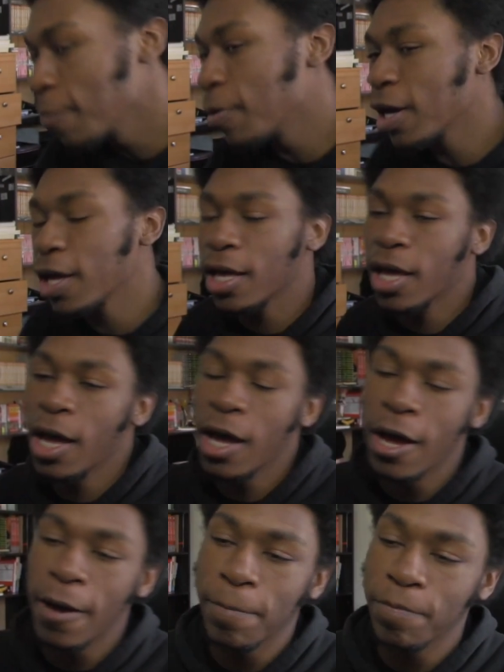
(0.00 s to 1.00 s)
But,
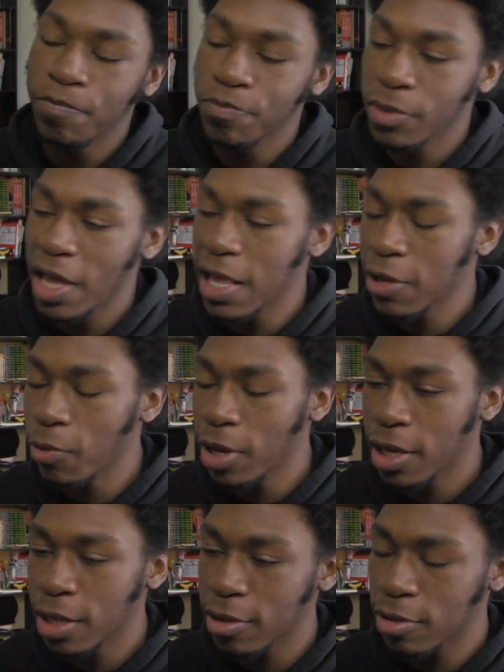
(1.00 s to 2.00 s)

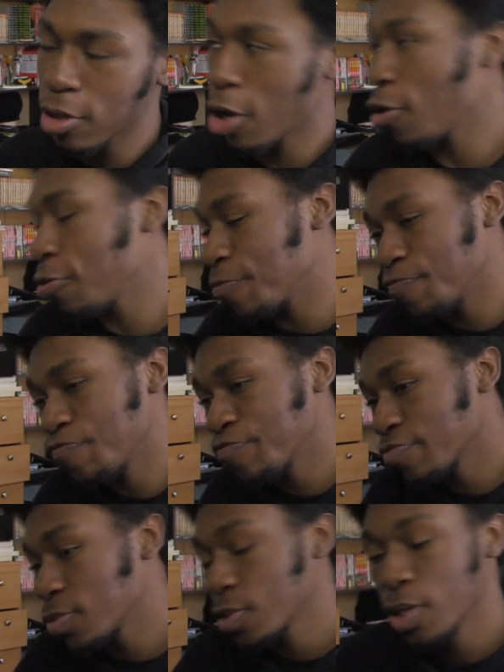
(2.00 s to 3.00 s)
anyways, you know,
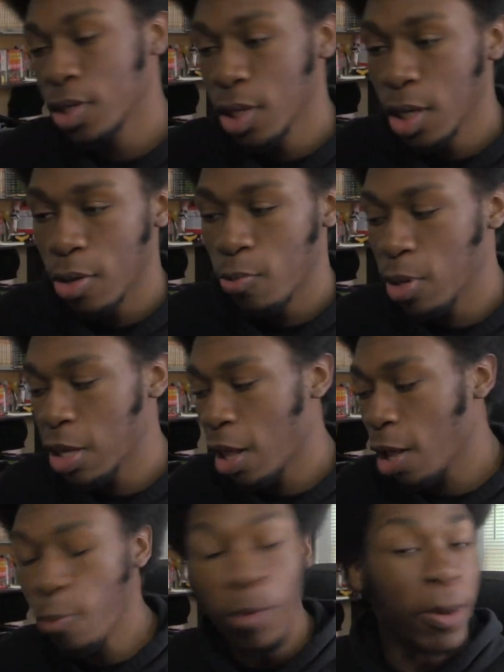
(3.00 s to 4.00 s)

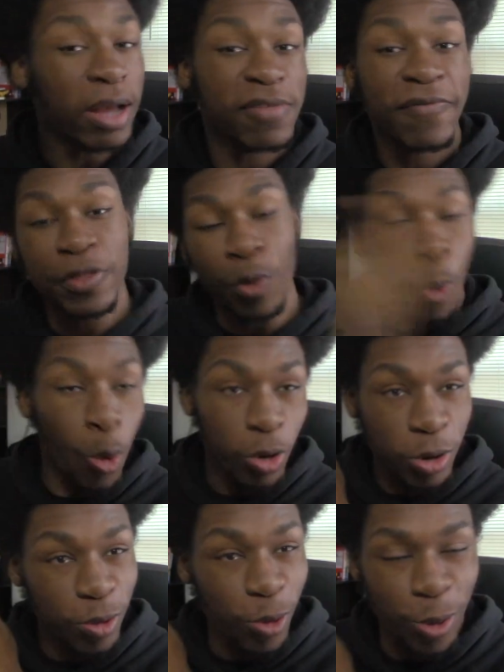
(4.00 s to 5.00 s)
we're about to fight the
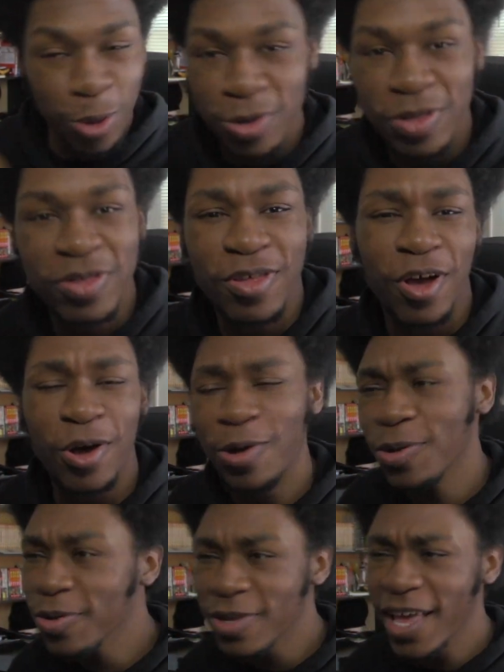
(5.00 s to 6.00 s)
Orc Lord,
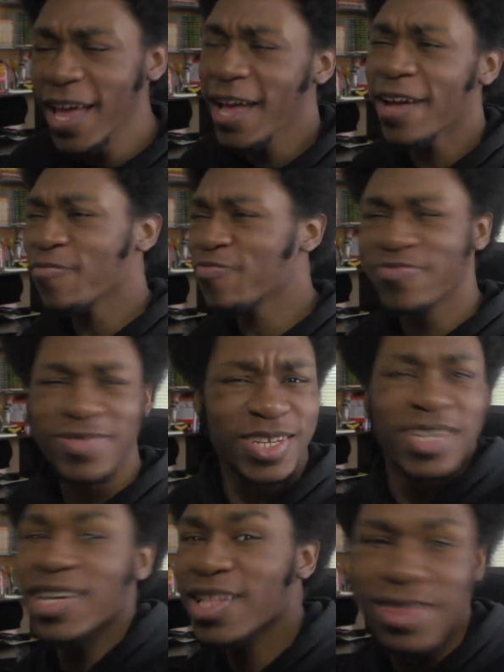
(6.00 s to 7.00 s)
so, yeah,
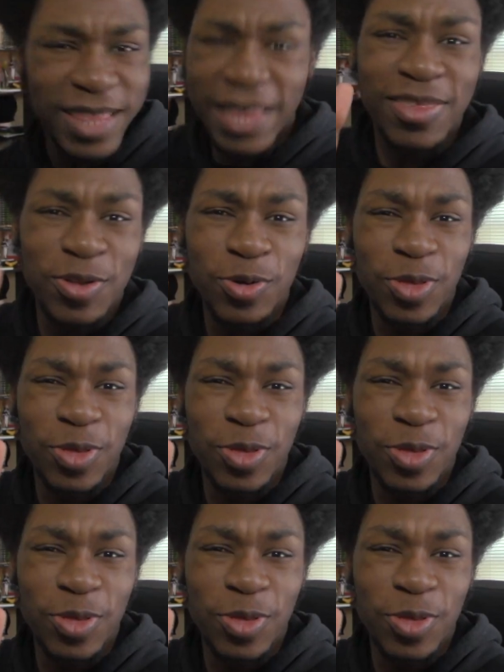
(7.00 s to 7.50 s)
let's do